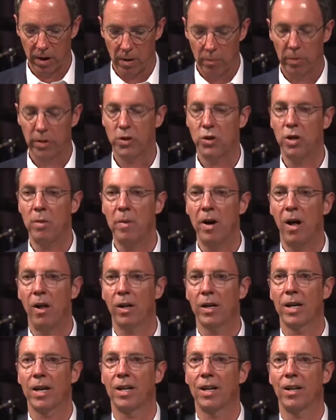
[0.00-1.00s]
But Jim
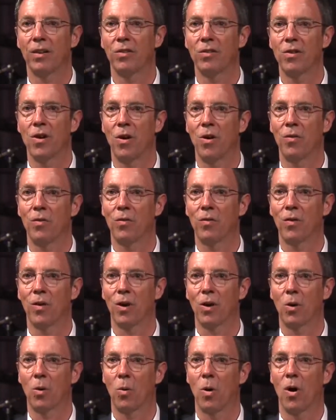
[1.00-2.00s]
Elliot is known for a
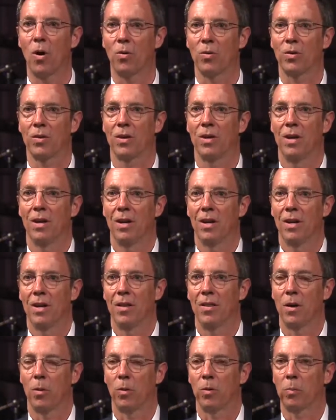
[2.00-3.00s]
quote
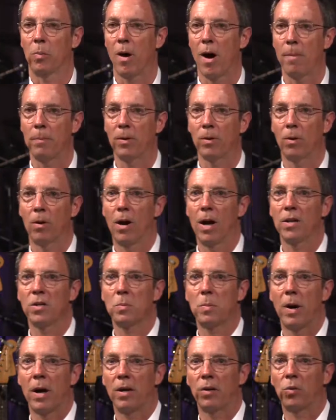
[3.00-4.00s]
that was popularized
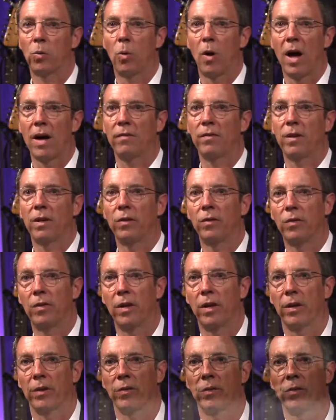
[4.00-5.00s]
by his wife, and it's
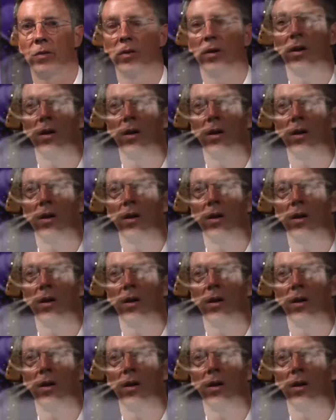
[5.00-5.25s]
this